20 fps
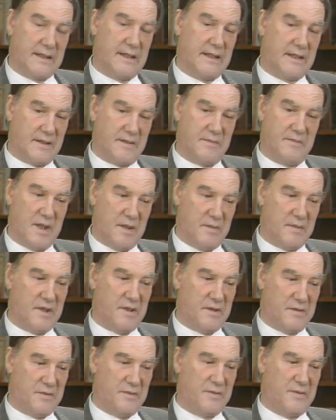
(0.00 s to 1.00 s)
and
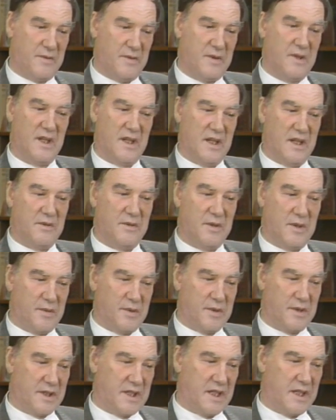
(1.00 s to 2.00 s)
maybe if we
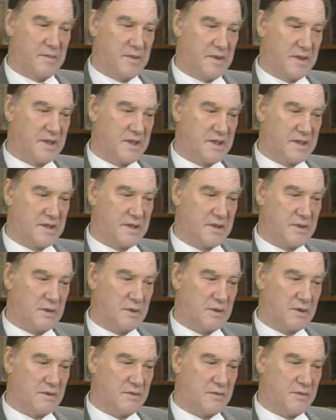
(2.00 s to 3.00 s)
were taping this
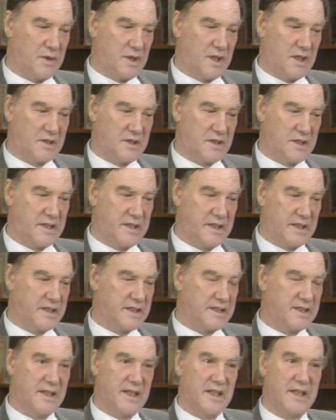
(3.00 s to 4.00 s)
talk 400
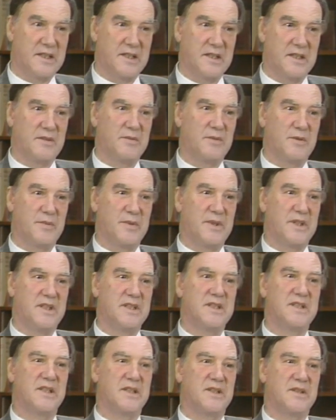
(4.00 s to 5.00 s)
years later, it would be
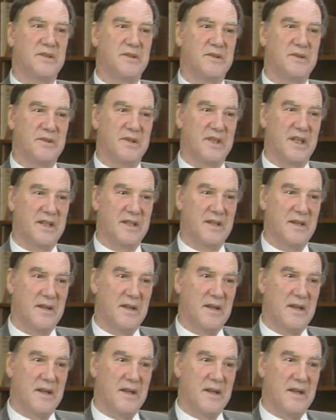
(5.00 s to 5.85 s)
easier to do that,